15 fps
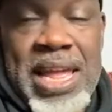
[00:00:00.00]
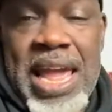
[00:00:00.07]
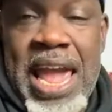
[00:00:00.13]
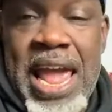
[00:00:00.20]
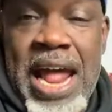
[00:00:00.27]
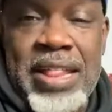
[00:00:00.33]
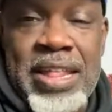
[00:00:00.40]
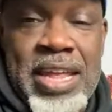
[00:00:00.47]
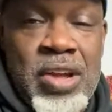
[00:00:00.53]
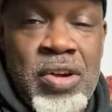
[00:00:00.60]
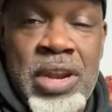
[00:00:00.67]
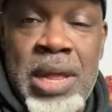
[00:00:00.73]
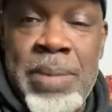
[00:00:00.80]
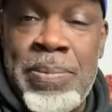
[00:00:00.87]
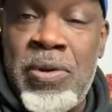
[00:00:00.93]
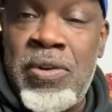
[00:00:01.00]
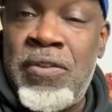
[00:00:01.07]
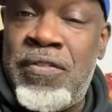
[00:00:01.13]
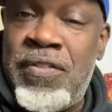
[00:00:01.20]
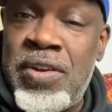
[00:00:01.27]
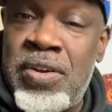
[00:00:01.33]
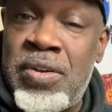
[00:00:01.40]
and I think he's gonna limp on the
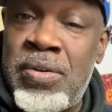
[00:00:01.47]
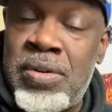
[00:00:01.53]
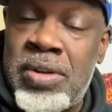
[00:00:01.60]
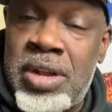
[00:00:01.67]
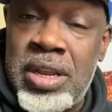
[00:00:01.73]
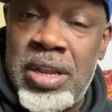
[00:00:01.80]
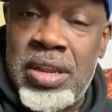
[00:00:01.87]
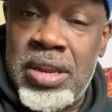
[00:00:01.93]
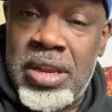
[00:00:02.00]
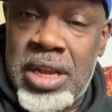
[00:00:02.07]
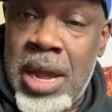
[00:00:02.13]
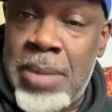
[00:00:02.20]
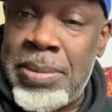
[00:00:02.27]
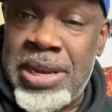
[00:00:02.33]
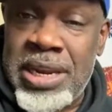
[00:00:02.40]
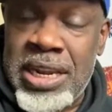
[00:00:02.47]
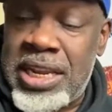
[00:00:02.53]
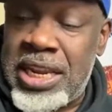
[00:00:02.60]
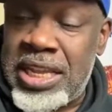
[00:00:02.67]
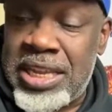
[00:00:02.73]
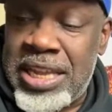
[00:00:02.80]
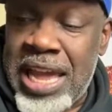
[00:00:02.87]
field coming into
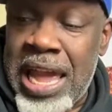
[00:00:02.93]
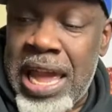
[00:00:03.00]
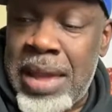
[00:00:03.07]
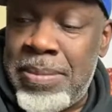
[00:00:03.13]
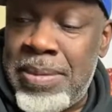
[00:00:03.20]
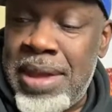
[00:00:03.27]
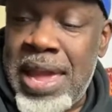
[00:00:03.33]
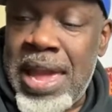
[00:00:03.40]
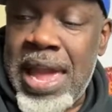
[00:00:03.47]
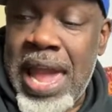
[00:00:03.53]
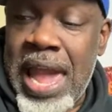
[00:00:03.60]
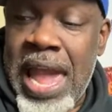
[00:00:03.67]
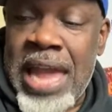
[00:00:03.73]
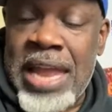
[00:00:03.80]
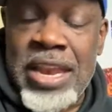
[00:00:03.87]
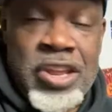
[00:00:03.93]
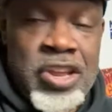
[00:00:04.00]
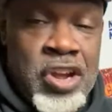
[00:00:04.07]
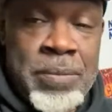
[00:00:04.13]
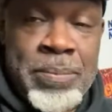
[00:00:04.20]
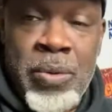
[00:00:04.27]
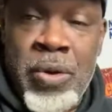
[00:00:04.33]
this game, and the
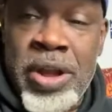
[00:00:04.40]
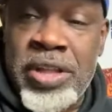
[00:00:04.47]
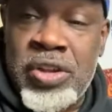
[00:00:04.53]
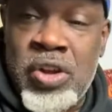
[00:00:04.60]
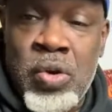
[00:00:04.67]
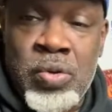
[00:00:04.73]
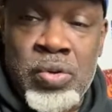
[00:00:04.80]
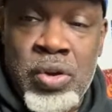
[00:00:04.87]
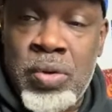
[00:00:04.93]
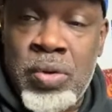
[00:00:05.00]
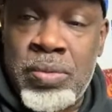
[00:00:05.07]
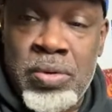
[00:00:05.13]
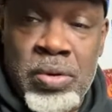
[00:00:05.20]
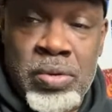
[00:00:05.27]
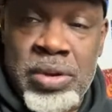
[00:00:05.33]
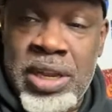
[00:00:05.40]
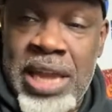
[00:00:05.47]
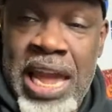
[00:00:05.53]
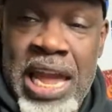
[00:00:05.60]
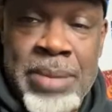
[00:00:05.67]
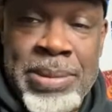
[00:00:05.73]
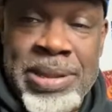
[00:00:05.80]
young boy is gonna
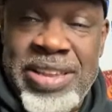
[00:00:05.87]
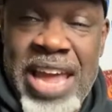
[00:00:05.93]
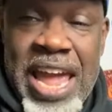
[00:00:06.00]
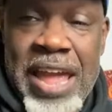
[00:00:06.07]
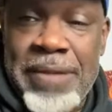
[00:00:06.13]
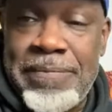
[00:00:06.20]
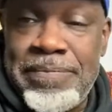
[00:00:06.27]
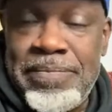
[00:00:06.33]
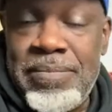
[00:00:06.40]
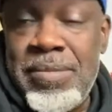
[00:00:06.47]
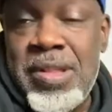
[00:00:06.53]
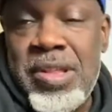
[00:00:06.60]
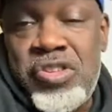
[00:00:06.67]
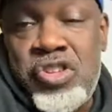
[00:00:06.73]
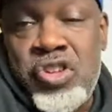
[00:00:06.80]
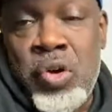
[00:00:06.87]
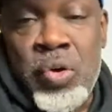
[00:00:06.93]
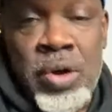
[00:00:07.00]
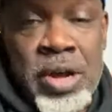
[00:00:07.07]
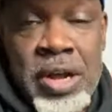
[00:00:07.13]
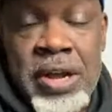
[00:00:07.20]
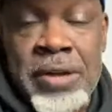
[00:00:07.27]
hand him his hat.
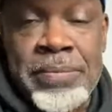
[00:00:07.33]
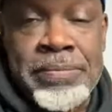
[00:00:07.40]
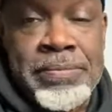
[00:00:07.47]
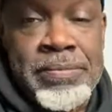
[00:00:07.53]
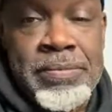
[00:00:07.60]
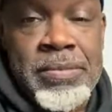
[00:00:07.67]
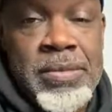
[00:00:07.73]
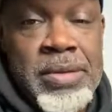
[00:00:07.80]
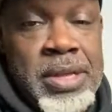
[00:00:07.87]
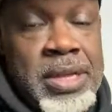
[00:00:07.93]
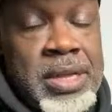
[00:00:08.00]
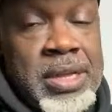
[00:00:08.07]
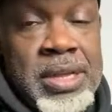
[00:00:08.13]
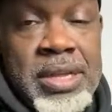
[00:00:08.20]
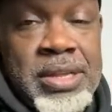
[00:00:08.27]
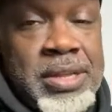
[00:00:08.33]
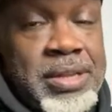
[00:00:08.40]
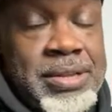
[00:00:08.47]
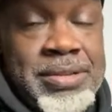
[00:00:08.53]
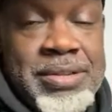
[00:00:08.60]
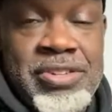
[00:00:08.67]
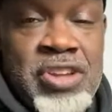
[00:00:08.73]
So
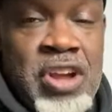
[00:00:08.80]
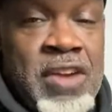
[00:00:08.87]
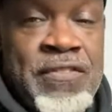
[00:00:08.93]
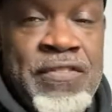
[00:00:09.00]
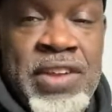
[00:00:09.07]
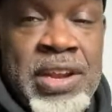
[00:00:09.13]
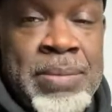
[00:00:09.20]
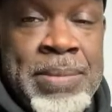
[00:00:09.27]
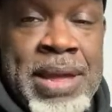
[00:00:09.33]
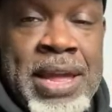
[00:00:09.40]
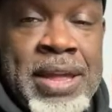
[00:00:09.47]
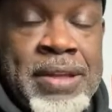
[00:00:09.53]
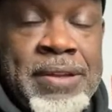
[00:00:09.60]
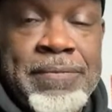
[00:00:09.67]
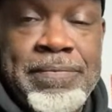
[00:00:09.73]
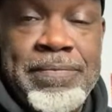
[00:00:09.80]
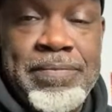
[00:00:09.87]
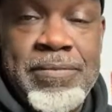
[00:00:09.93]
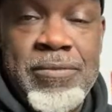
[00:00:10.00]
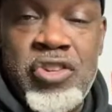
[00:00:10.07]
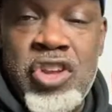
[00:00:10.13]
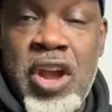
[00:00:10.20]
sorry, Philly, man.
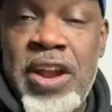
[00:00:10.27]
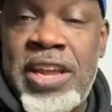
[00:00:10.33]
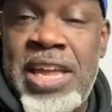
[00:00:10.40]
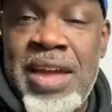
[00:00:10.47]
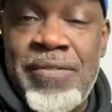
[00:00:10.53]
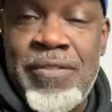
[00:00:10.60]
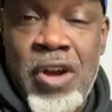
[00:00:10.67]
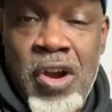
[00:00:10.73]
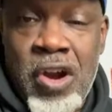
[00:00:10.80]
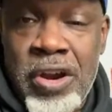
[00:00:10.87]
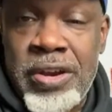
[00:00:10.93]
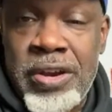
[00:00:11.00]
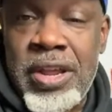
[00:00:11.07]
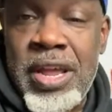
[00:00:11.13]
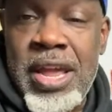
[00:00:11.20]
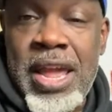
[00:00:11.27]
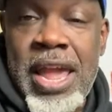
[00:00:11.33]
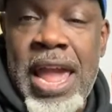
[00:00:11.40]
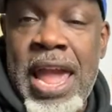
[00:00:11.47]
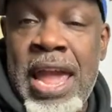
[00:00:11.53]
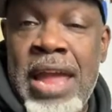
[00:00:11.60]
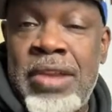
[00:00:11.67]
Sorry, Kevin Hart,
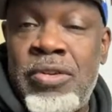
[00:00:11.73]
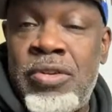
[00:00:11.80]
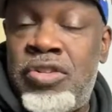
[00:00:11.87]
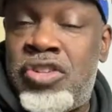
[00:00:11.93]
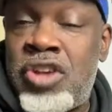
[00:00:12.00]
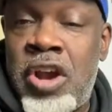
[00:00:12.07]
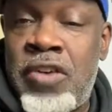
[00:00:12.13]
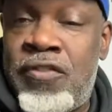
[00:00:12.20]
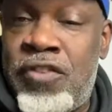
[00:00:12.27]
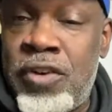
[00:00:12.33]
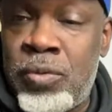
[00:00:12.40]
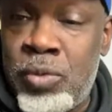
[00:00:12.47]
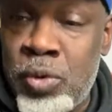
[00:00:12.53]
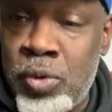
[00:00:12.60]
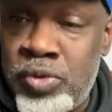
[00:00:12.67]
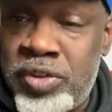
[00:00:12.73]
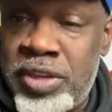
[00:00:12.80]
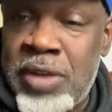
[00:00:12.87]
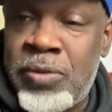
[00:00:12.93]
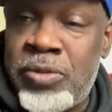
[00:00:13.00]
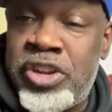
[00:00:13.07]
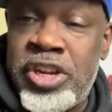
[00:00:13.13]
and sorry for the Roots
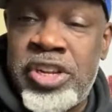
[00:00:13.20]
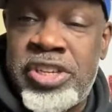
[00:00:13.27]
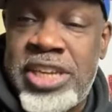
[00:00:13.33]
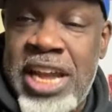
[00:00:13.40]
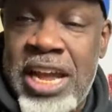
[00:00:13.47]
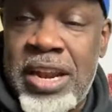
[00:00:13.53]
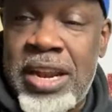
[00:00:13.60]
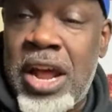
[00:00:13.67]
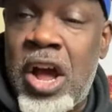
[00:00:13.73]
and Gil Scott,